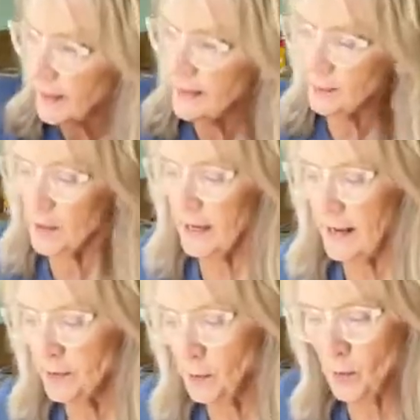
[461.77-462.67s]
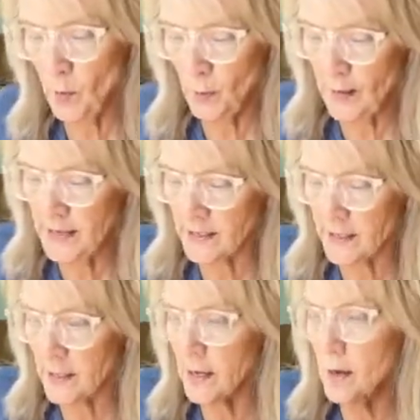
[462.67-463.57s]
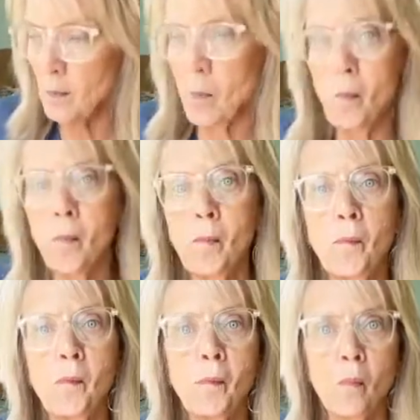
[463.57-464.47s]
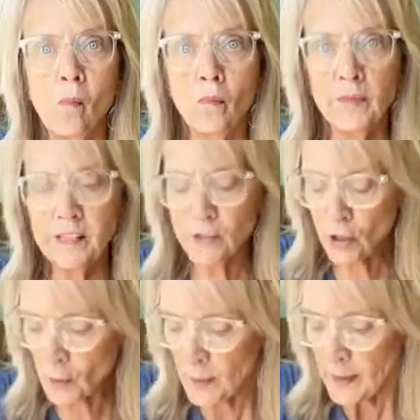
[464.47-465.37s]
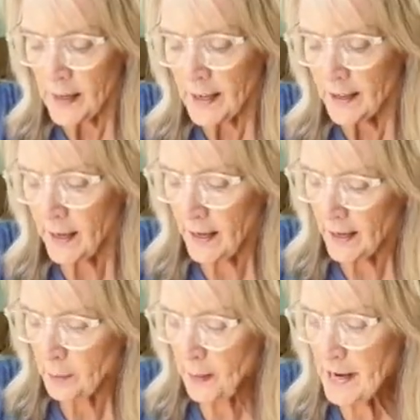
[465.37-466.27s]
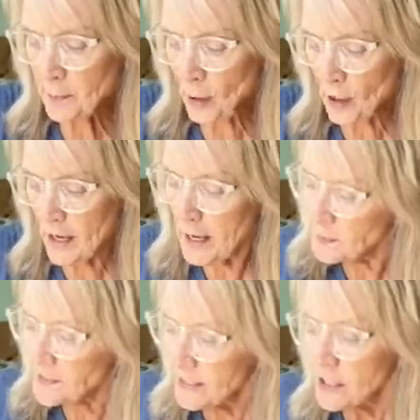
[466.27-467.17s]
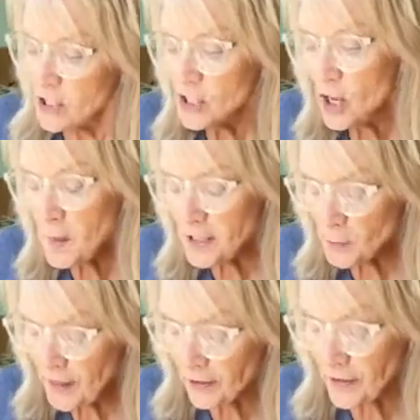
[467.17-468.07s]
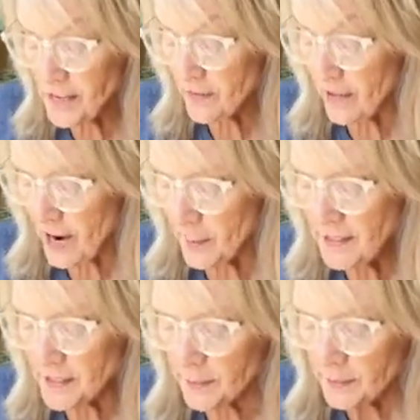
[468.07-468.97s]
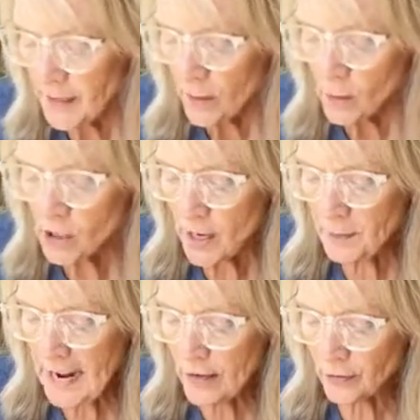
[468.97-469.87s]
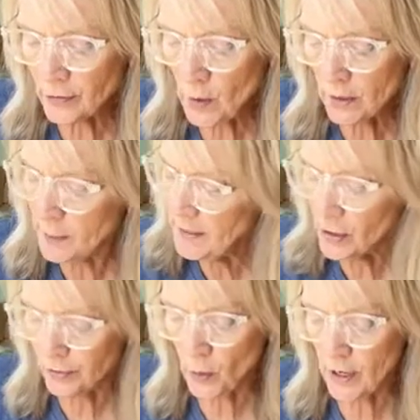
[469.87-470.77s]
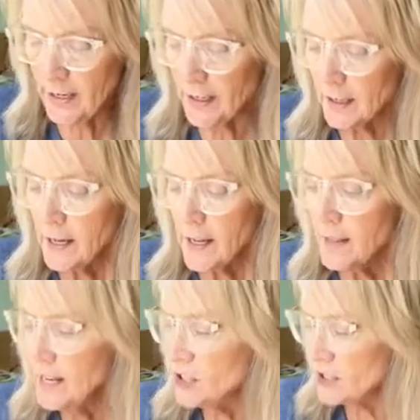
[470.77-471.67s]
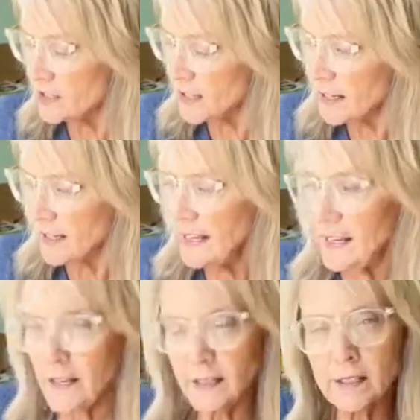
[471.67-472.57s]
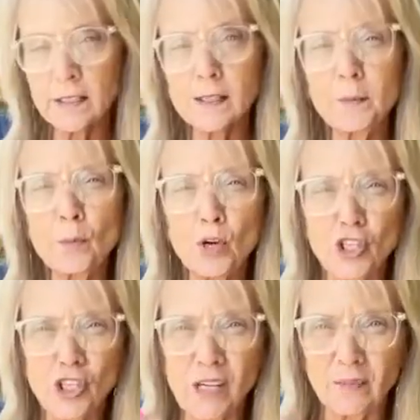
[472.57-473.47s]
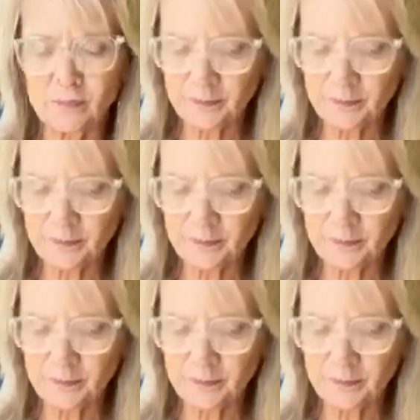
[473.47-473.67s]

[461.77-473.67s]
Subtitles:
I am going to have to put more paint in the cup. These little paper cups, so much better for the environment, which I'm down for. I'm here for it. They just get mushy.